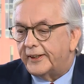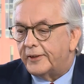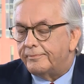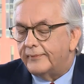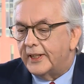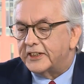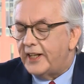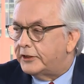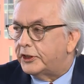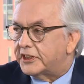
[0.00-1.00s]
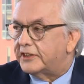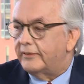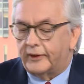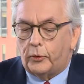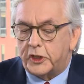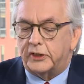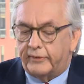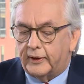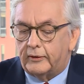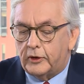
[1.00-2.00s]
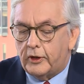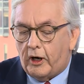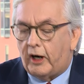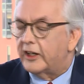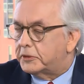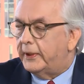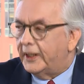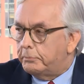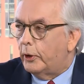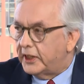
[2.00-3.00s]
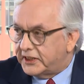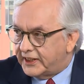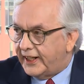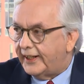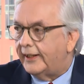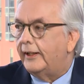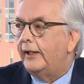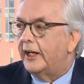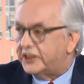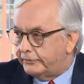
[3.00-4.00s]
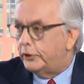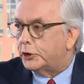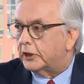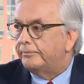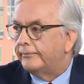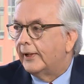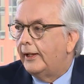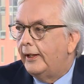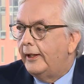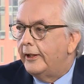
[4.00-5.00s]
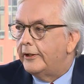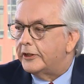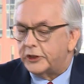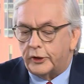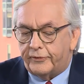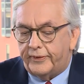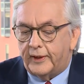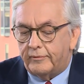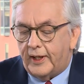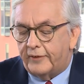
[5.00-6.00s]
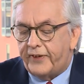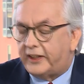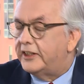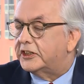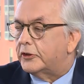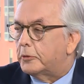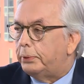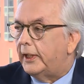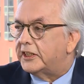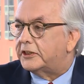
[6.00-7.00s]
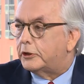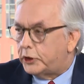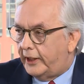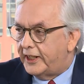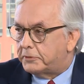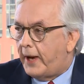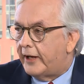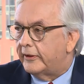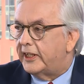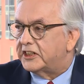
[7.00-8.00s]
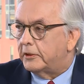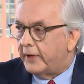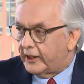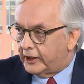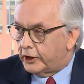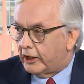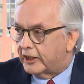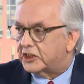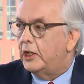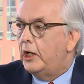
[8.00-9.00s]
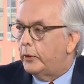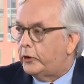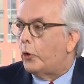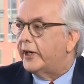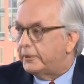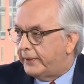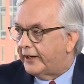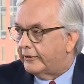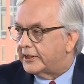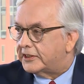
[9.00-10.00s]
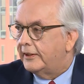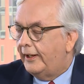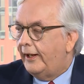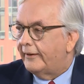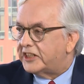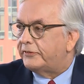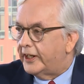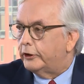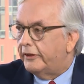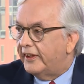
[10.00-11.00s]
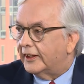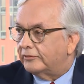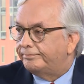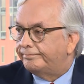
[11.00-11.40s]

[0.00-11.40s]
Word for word: um, it's not just the question of the cars being imported today, it's the future. So if the effect is to replace Chinese batteries in American cars with Korean batteries, that's a very good thing.